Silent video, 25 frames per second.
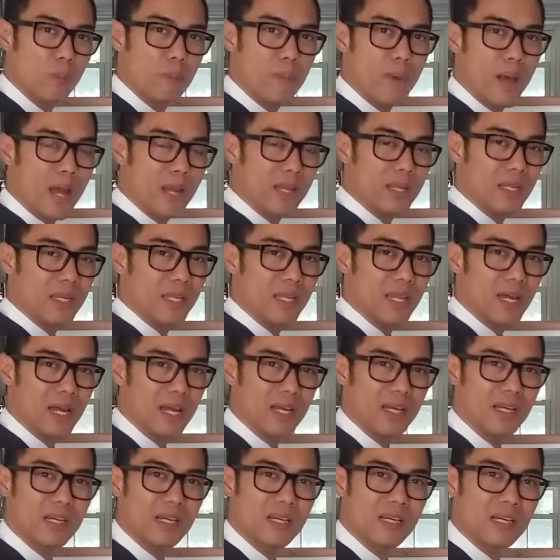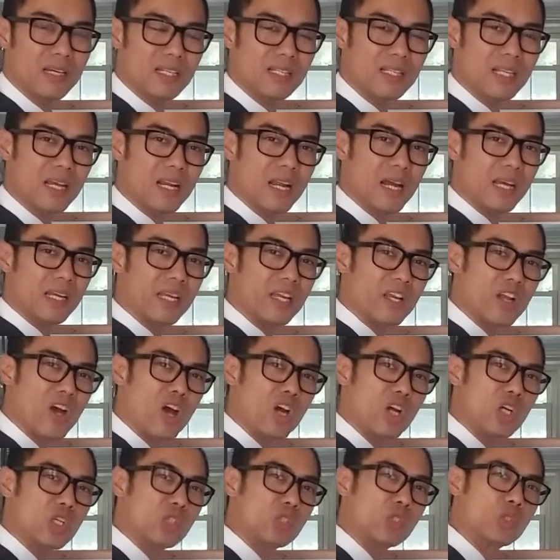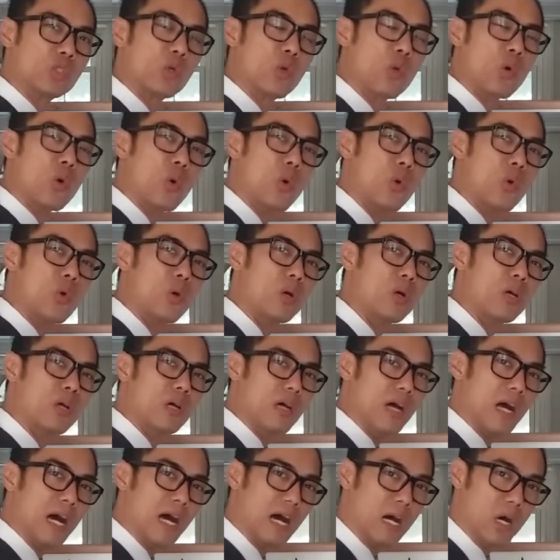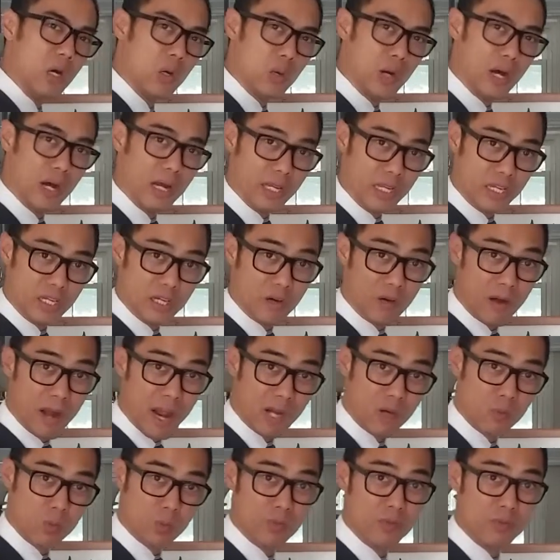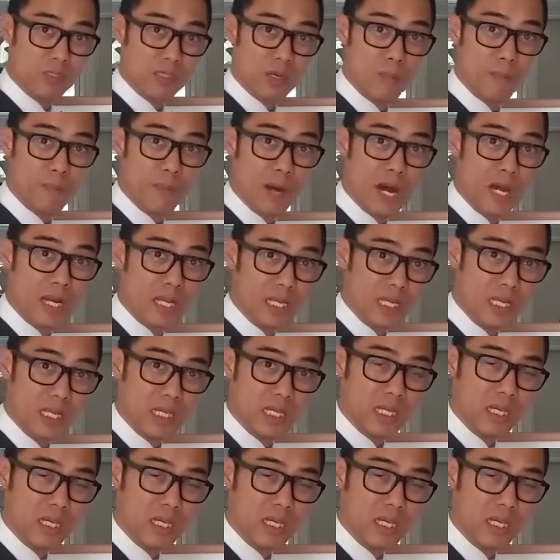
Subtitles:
badly that I cannot control how I interact with somebody.